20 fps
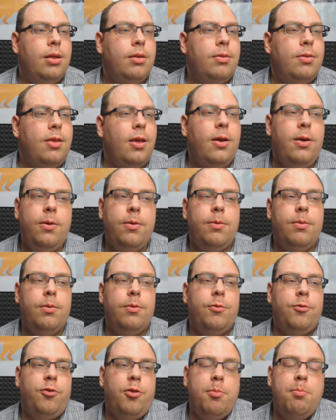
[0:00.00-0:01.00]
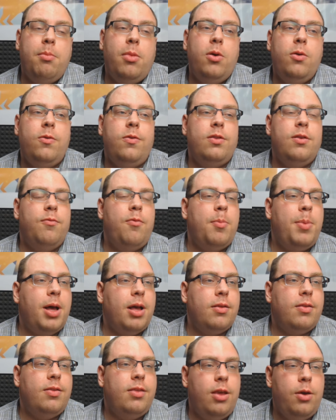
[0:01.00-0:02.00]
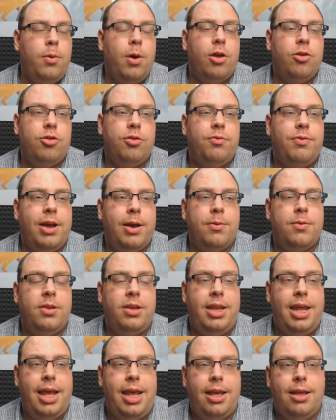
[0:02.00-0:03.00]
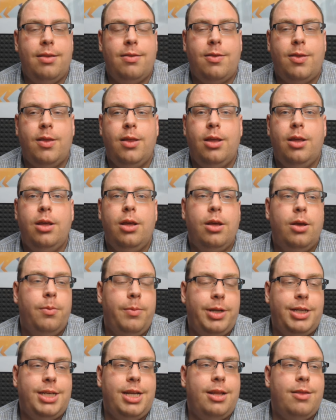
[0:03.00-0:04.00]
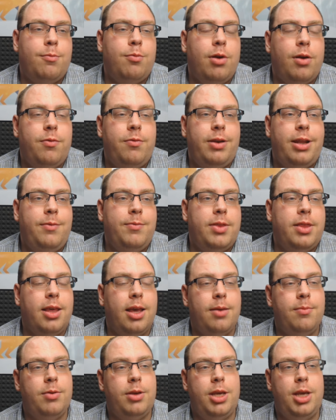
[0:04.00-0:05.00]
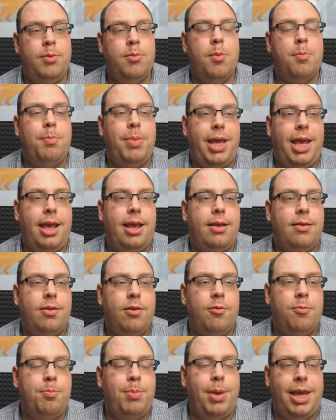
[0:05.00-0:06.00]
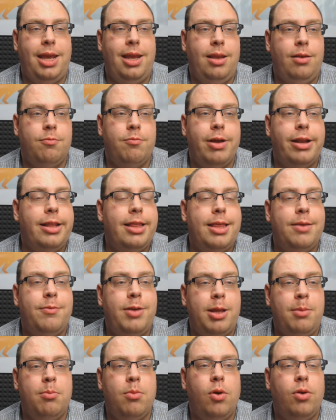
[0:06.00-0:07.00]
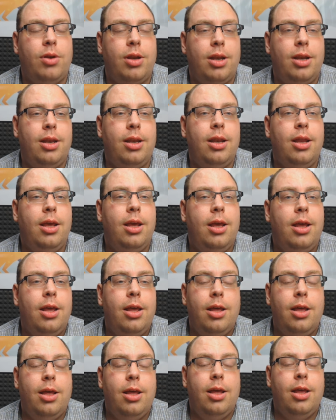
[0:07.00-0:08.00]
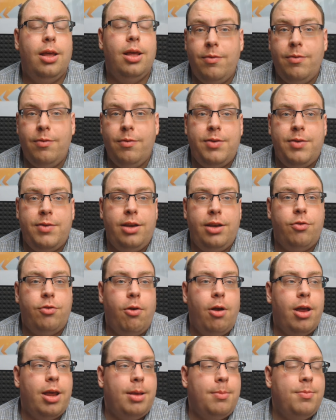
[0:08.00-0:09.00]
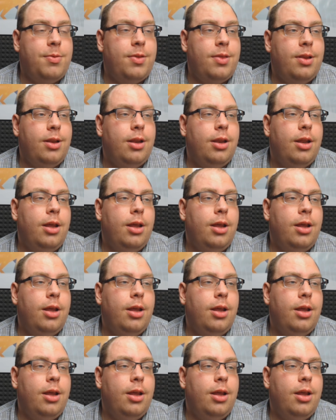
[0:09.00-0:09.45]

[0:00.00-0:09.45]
So for most of the past 200,000 years, which is roughly the time that human beings have been relatively modern, we've lived in tribes.